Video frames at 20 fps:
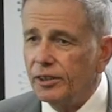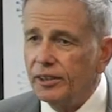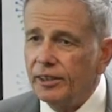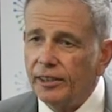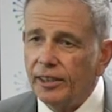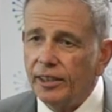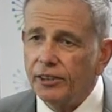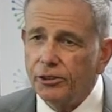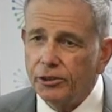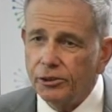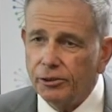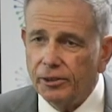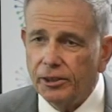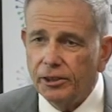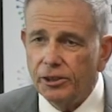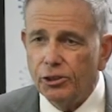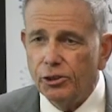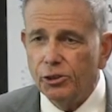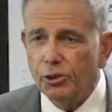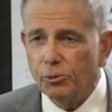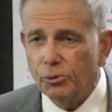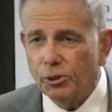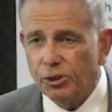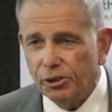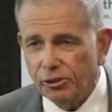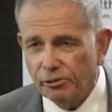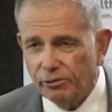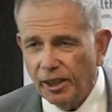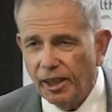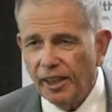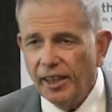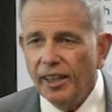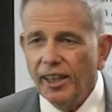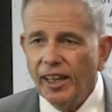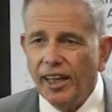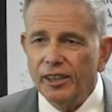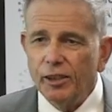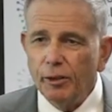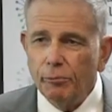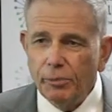the industrial issues which
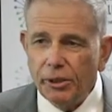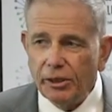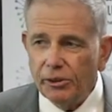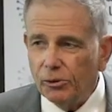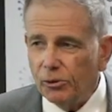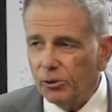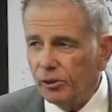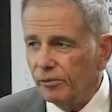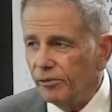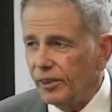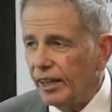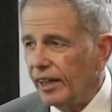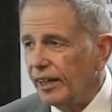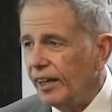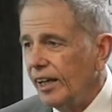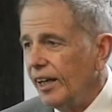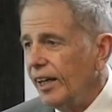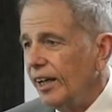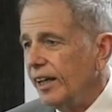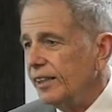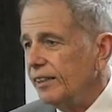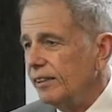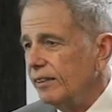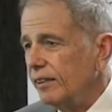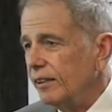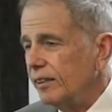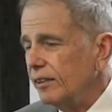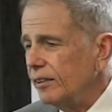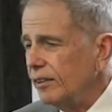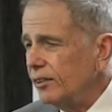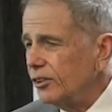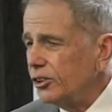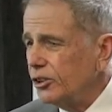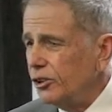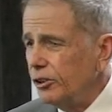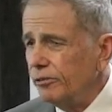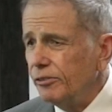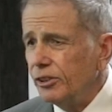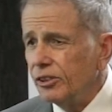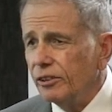underpin all of that, the
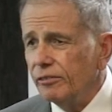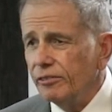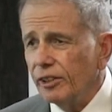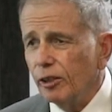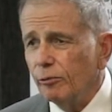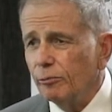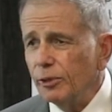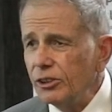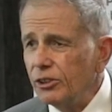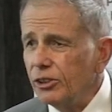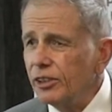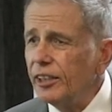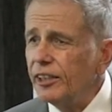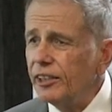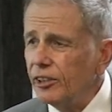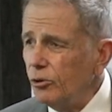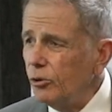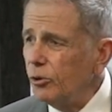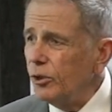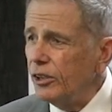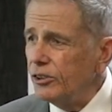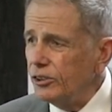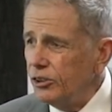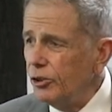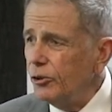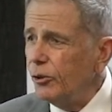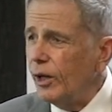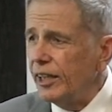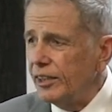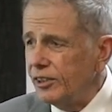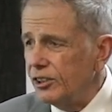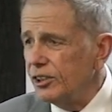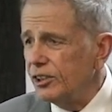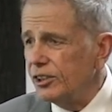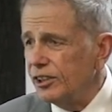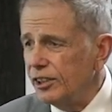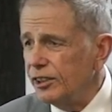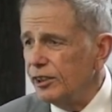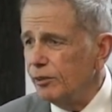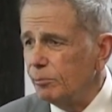service development issues, getting all those new
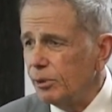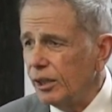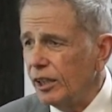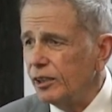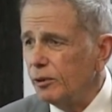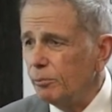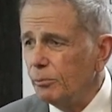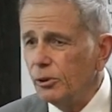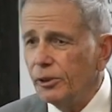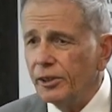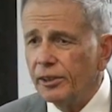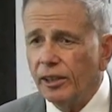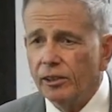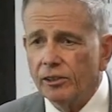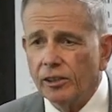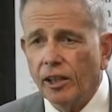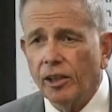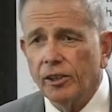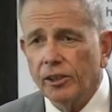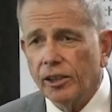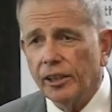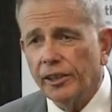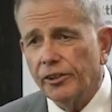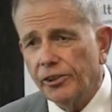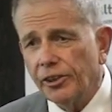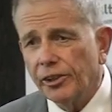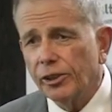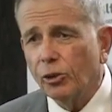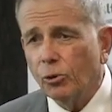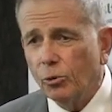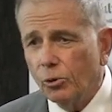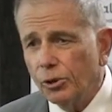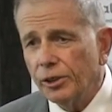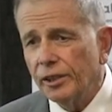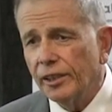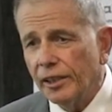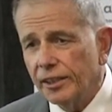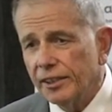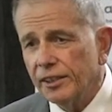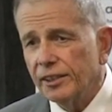agencies in place, putting those local area
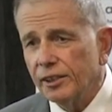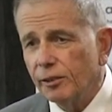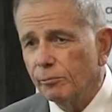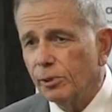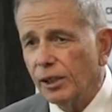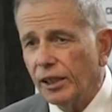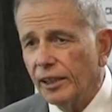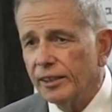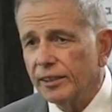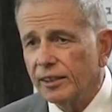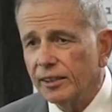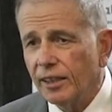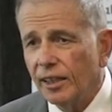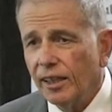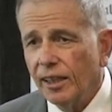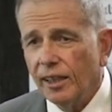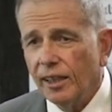coordinators in place.